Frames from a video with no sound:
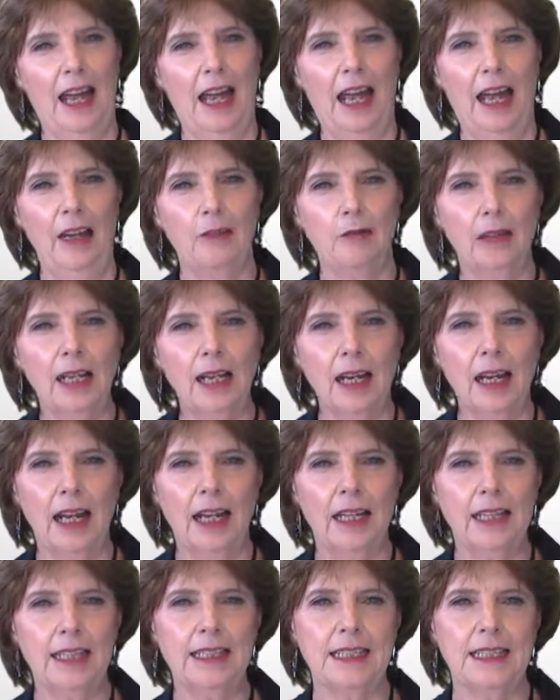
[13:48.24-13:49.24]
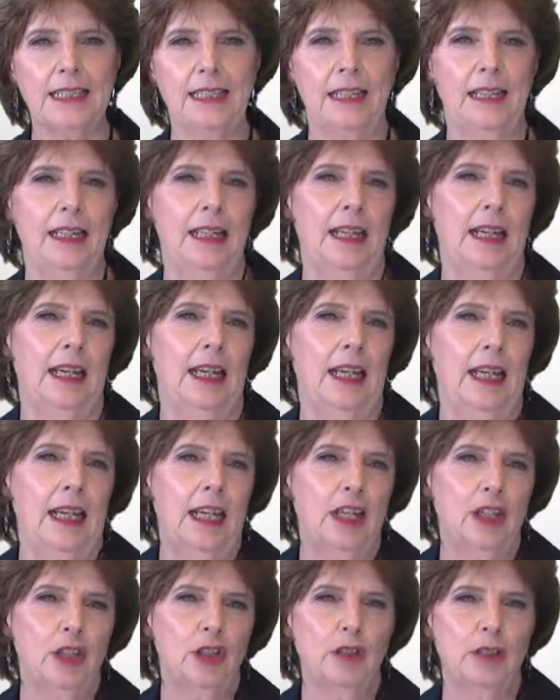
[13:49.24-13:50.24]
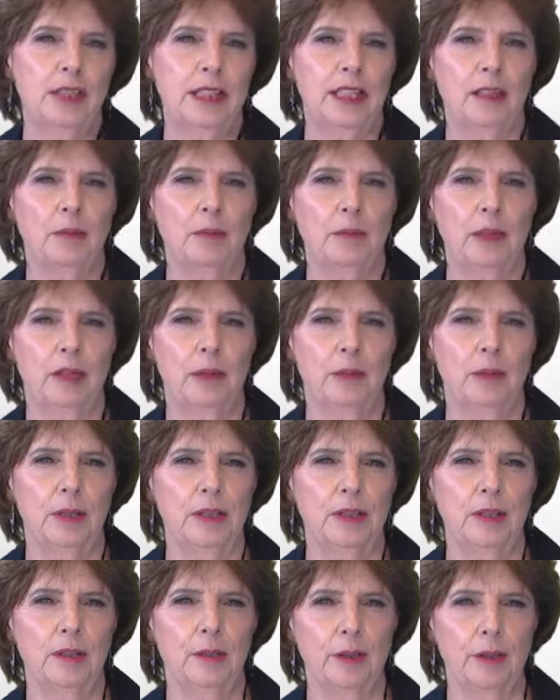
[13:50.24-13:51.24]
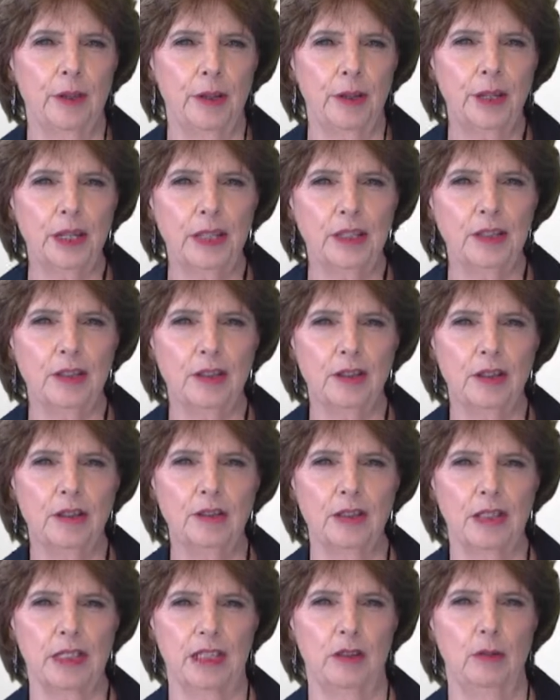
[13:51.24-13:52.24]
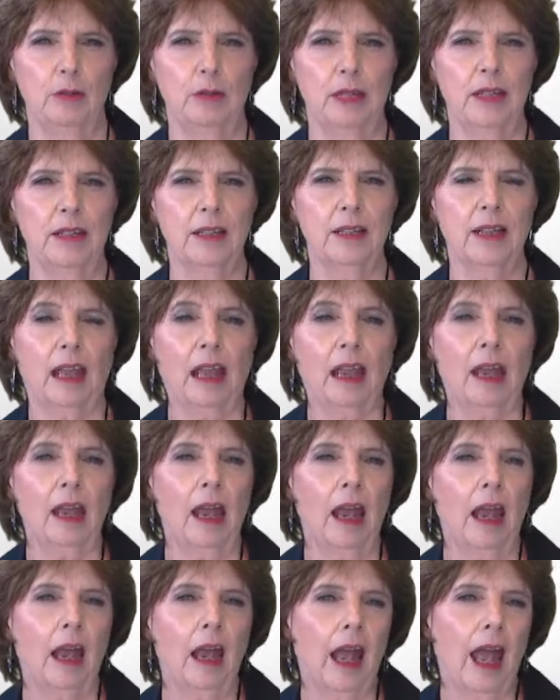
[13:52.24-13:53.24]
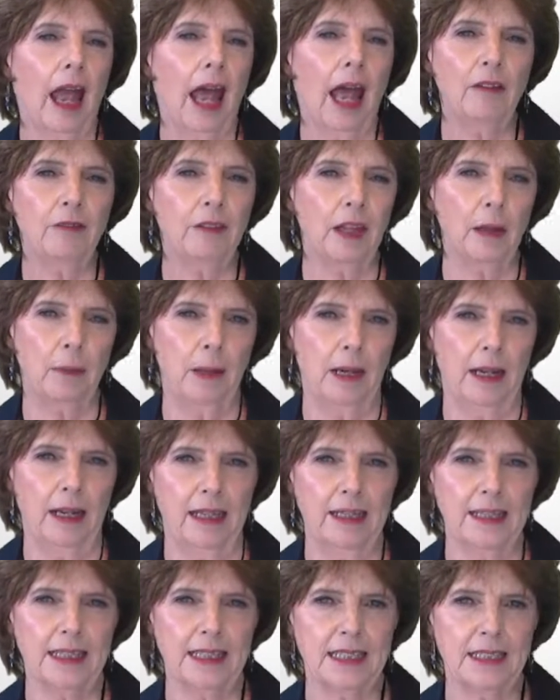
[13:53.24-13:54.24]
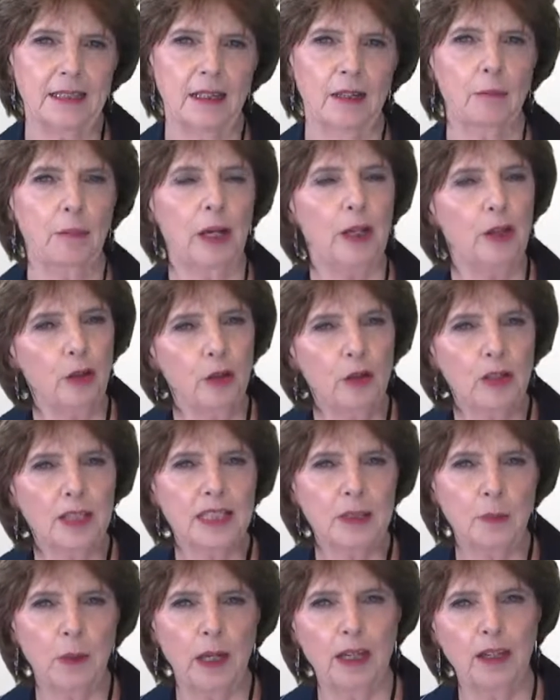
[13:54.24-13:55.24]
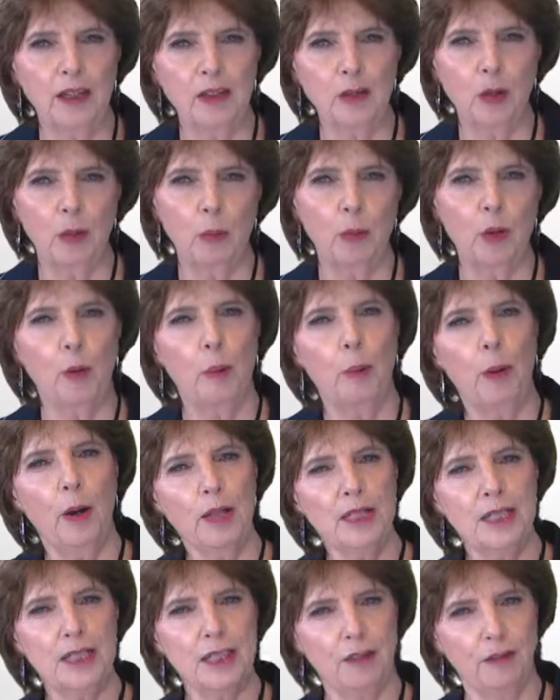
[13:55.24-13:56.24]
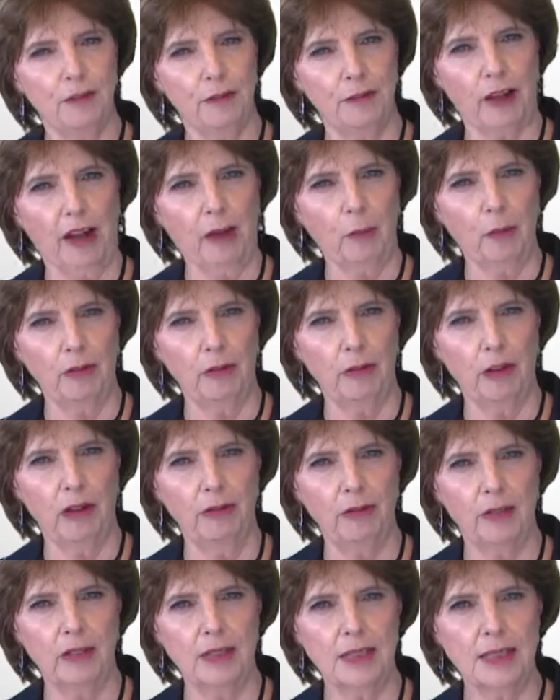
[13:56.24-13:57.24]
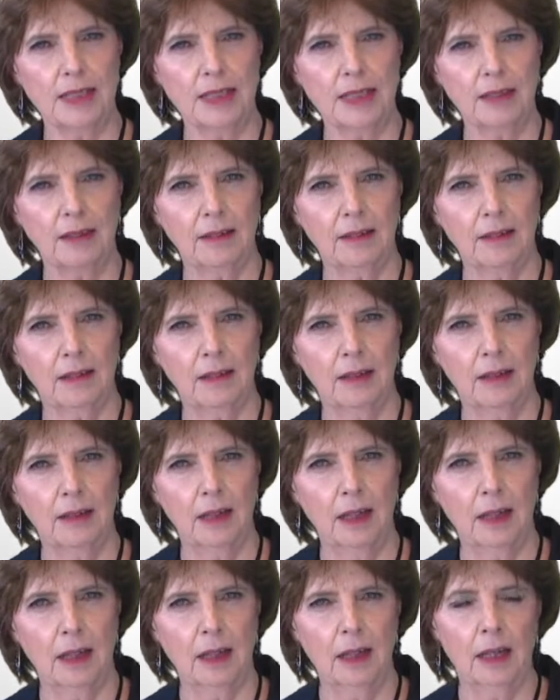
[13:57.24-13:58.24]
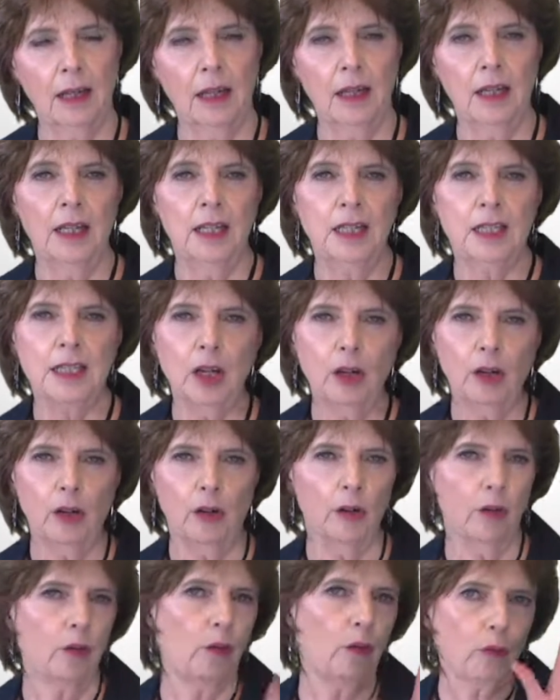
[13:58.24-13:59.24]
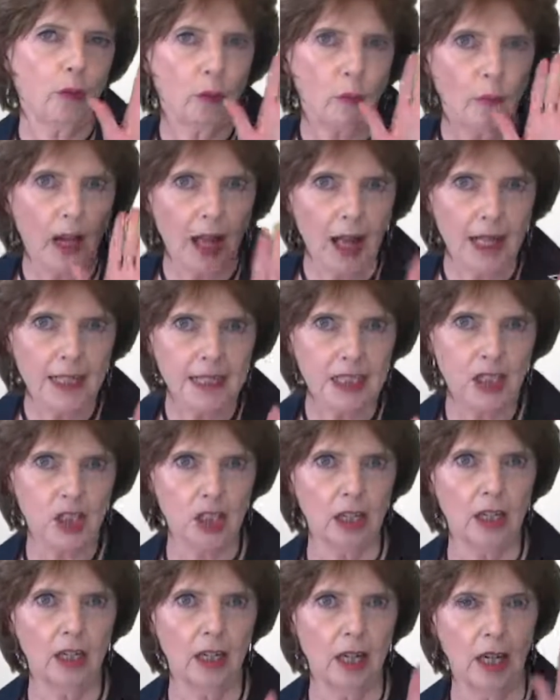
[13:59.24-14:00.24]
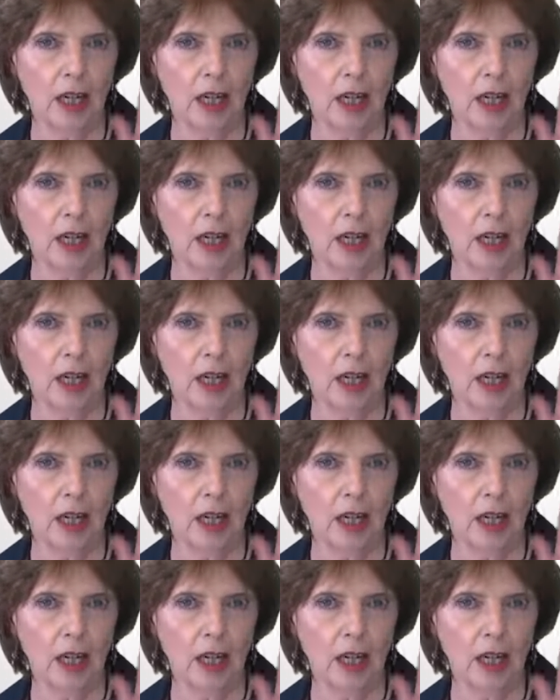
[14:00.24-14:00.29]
and realize issues in the moment or the things you don't deal with have their place, but you can swing into a more positive frame of reference. So, from last year,